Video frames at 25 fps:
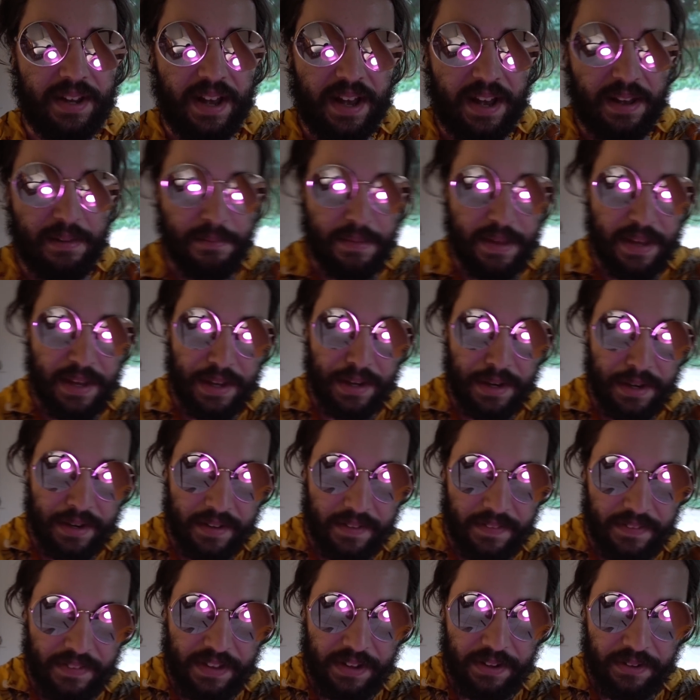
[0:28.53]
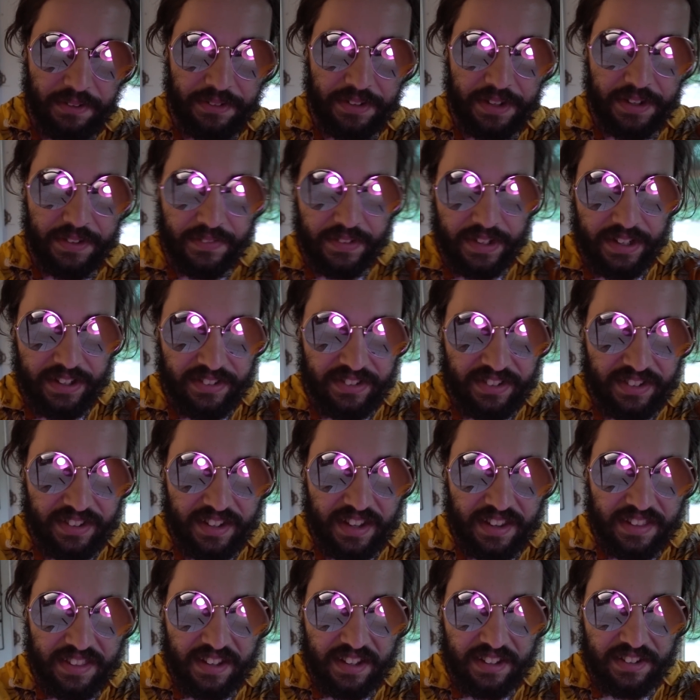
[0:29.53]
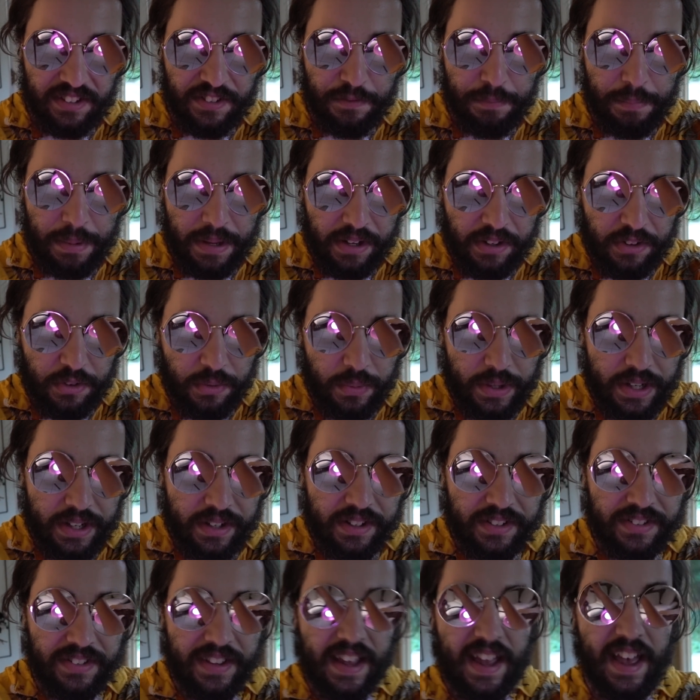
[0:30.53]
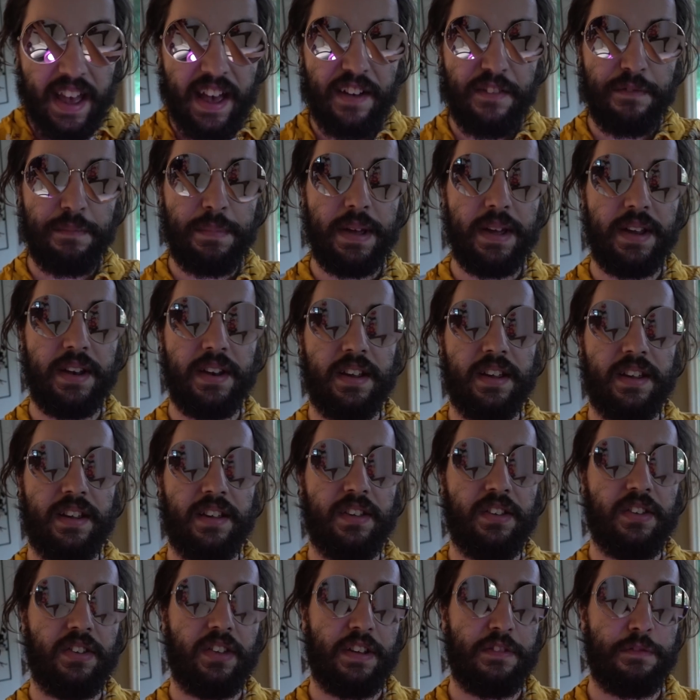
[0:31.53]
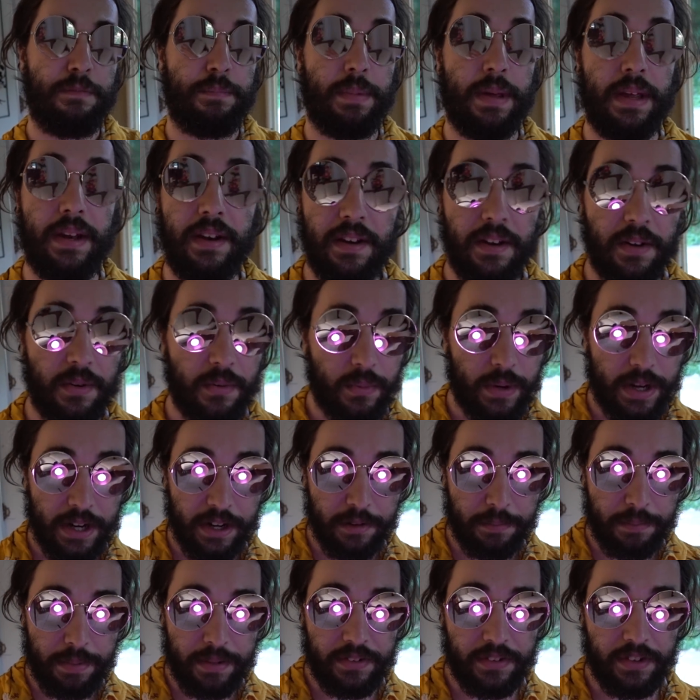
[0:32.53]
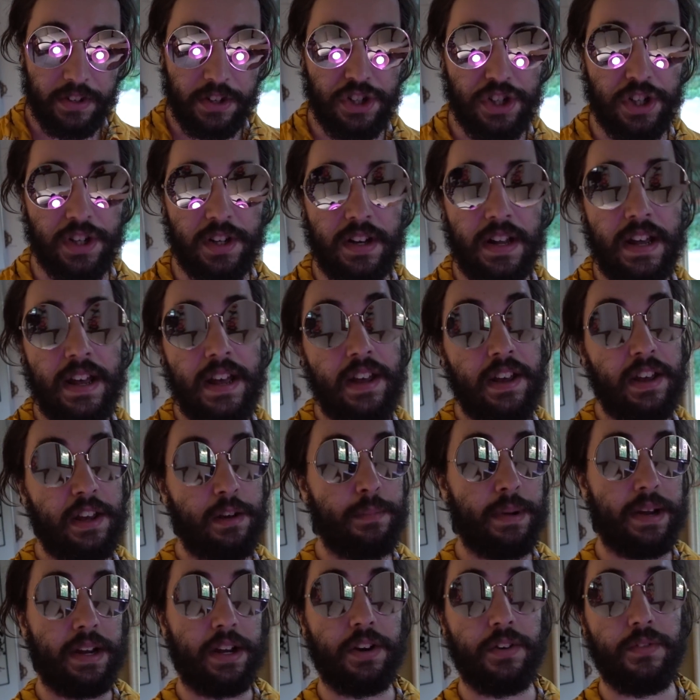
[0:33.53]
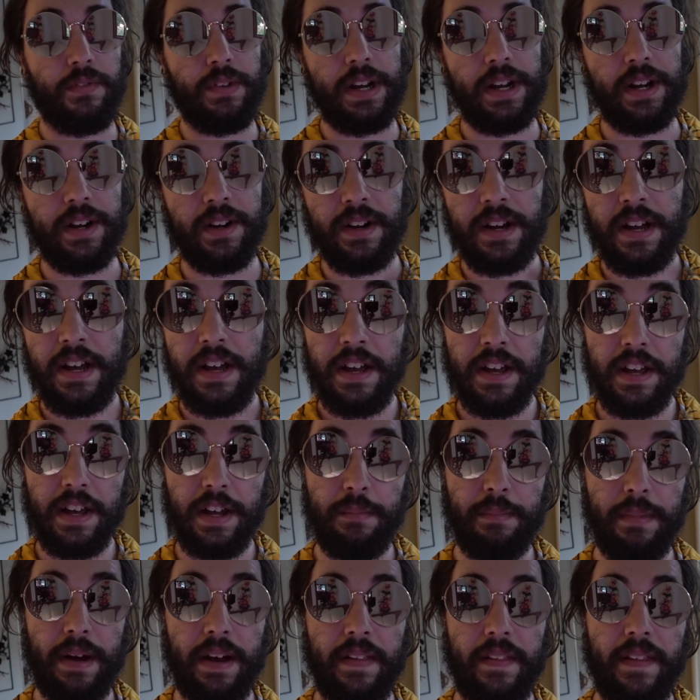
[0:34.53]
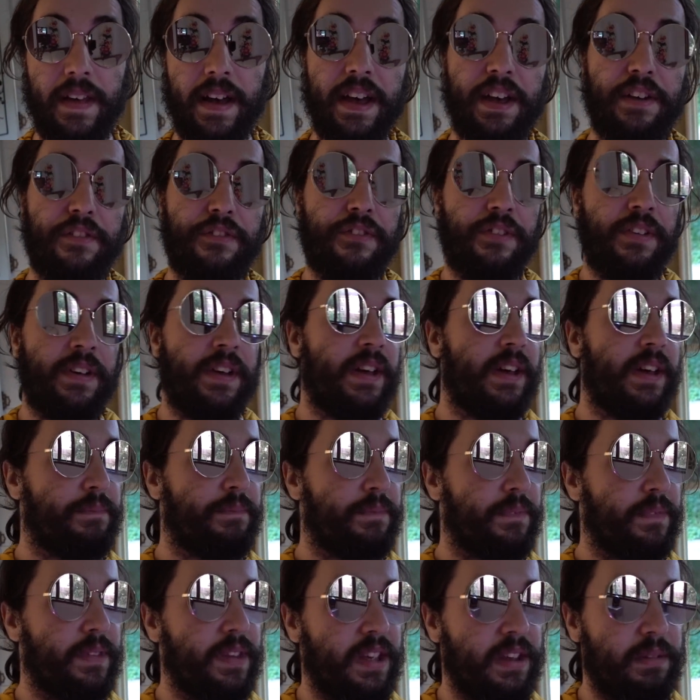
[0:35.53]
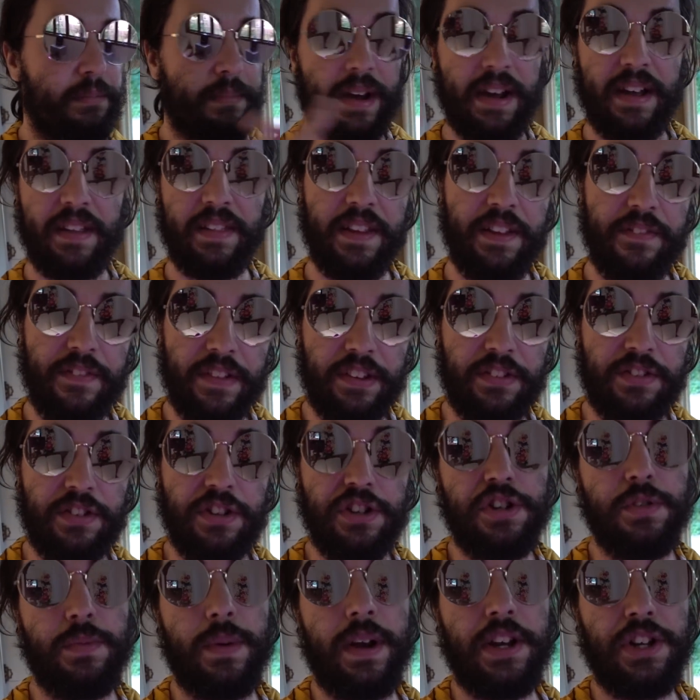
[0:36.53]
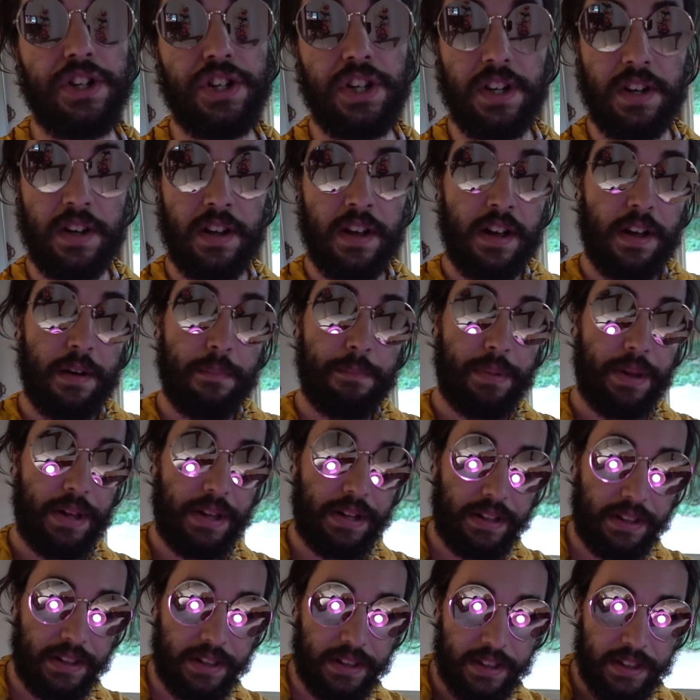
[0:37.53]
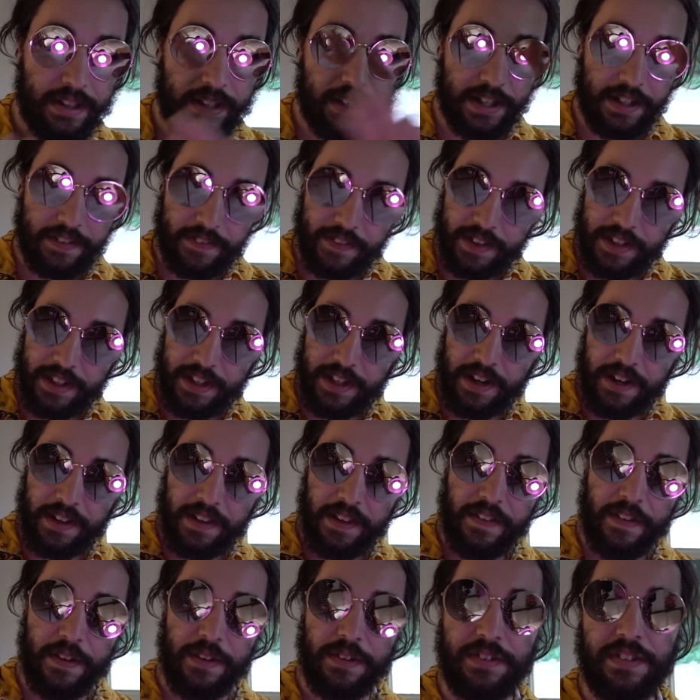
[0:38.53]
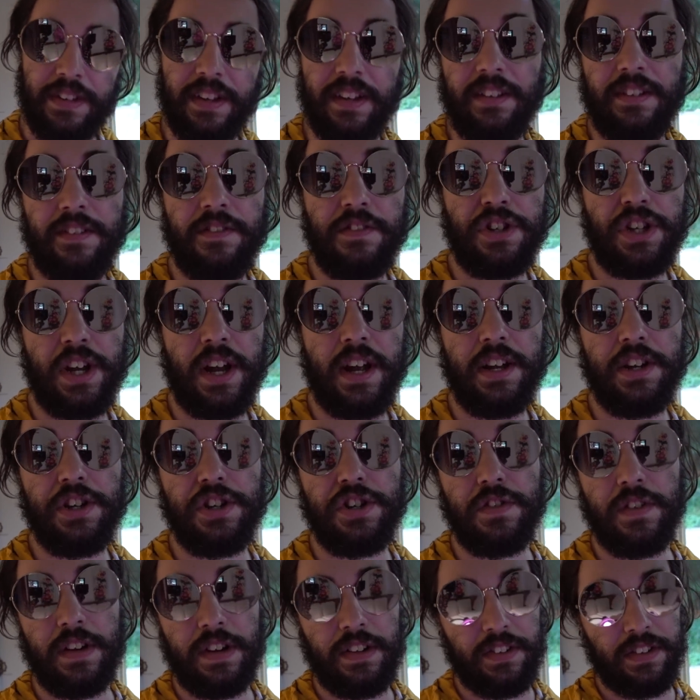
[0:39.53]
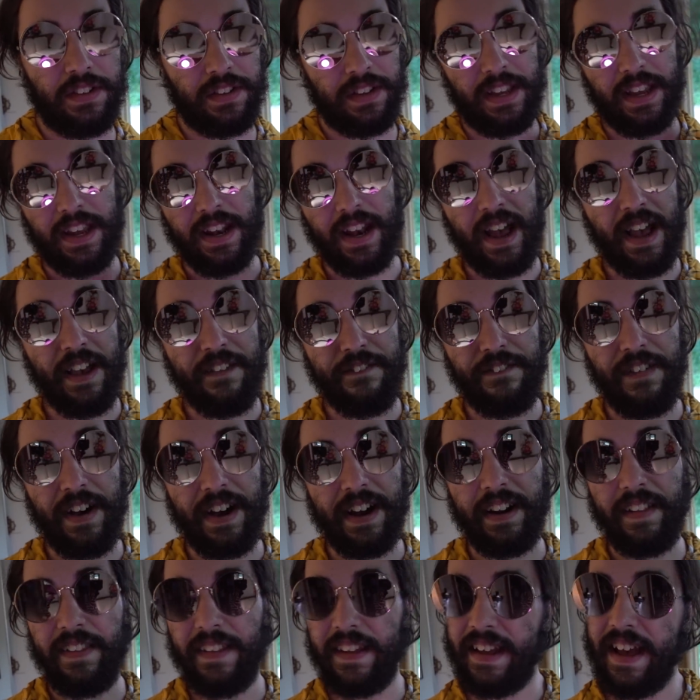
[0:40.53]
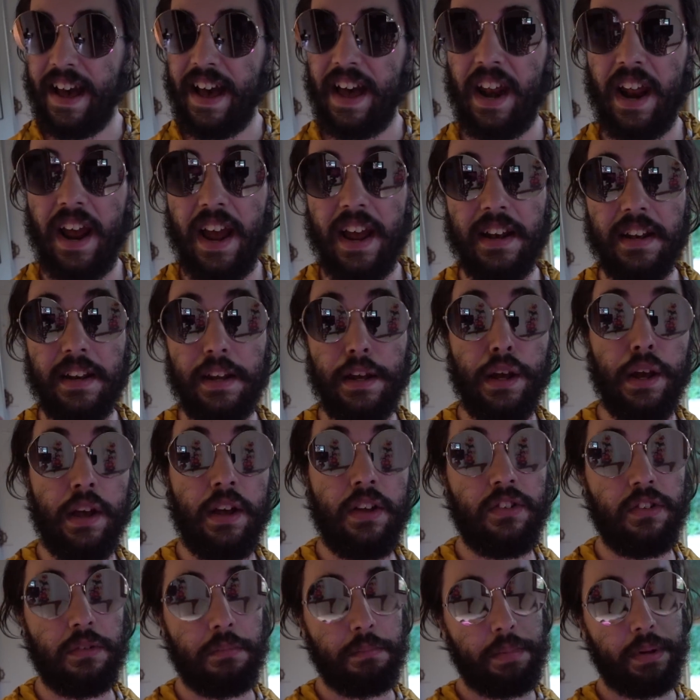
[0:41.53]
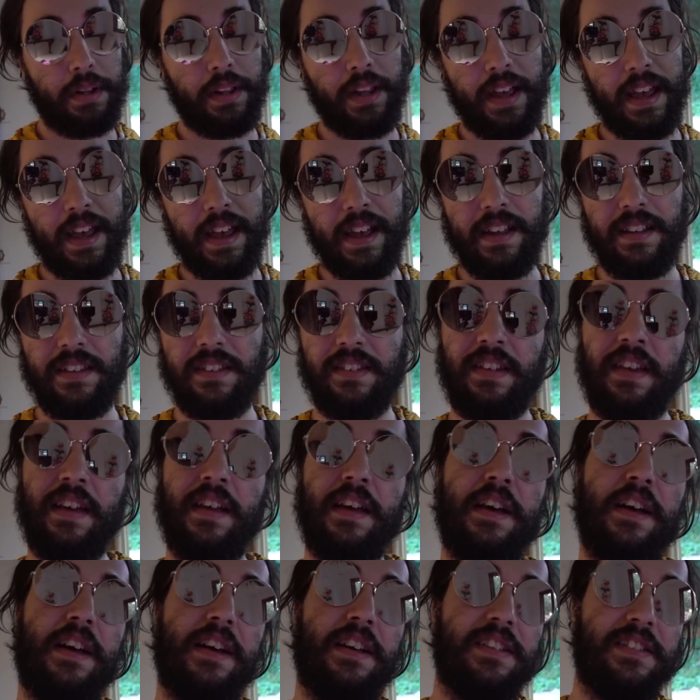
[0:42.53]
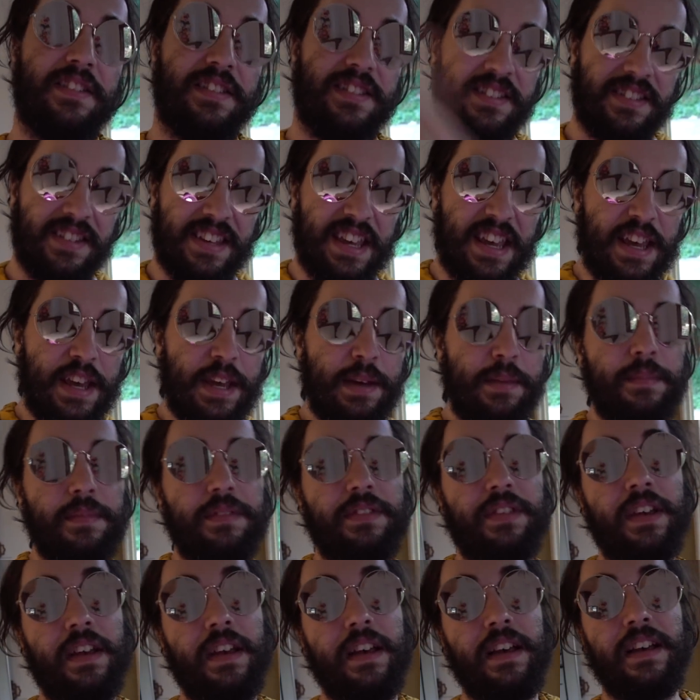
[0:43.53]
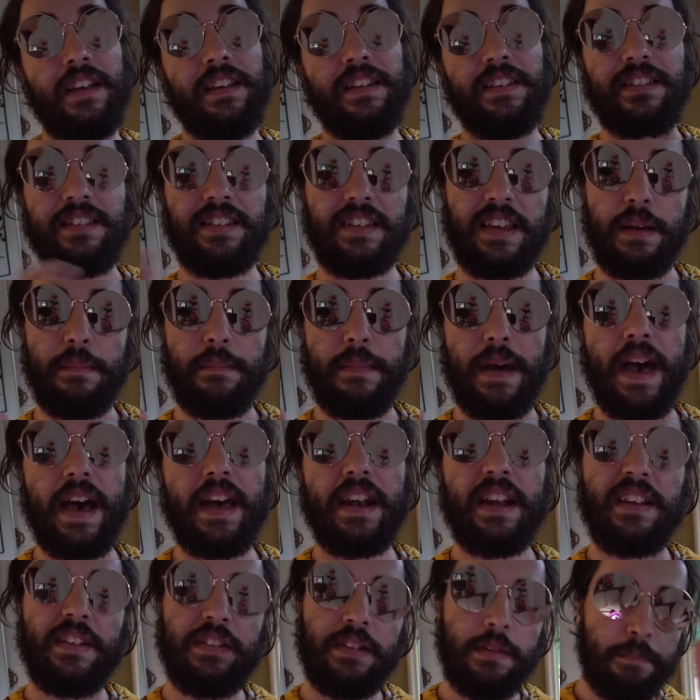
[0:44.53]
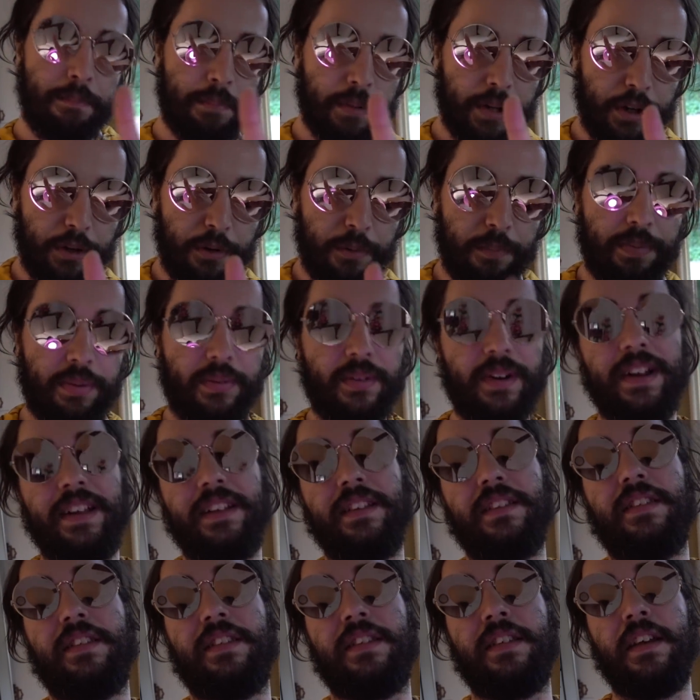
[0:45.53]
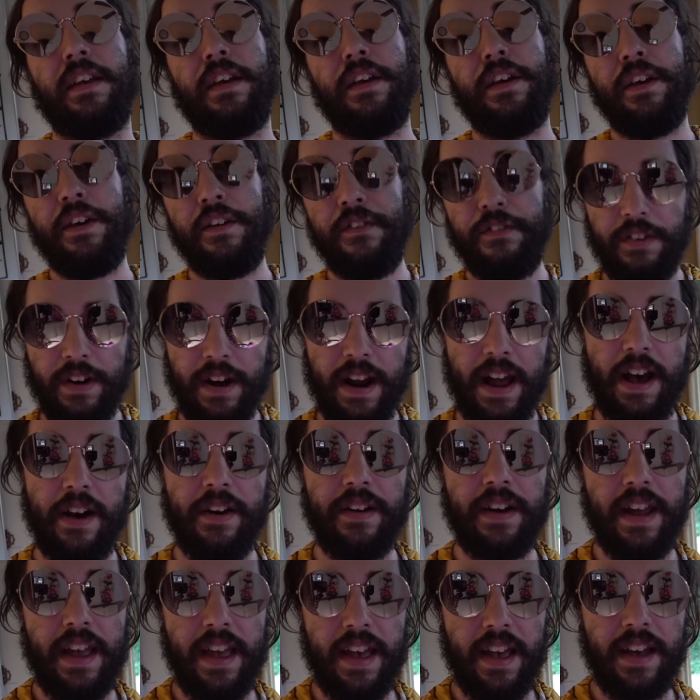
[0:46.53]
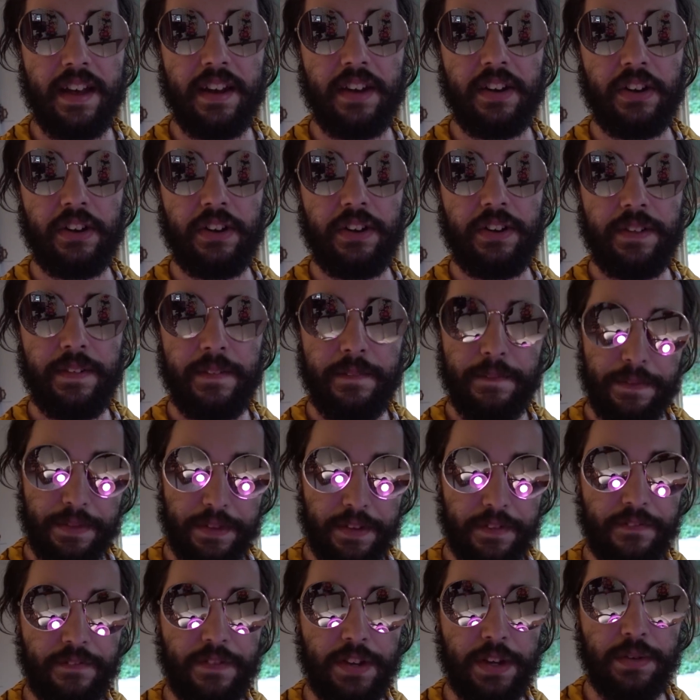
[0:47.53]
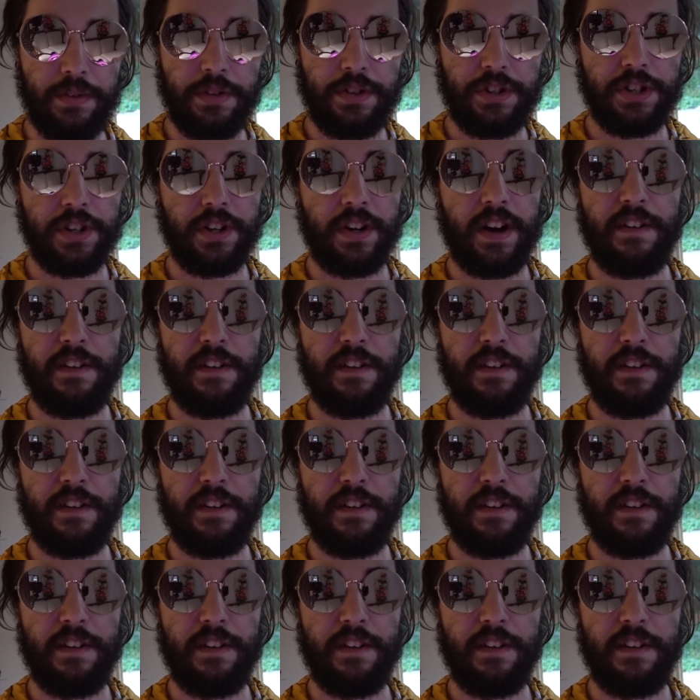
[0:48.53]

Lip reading: I mean, the only reason that things have been as weird as they have been is I've been in a weird position in my career, in my life, in my living situation, but literally all of those things have changed recently, and I finally got ideas and plans, schemes, schematas, and blueprints for how to handle the future.